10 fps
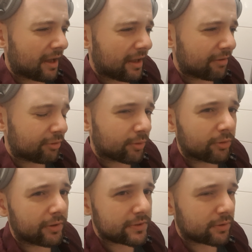if
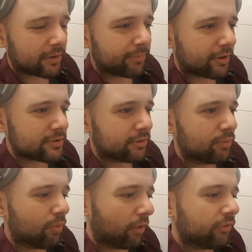you're the sort of person who
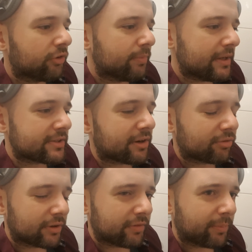wants to be a
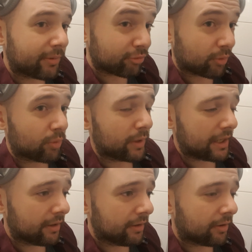software developer for
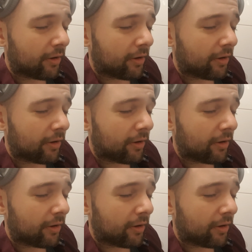real,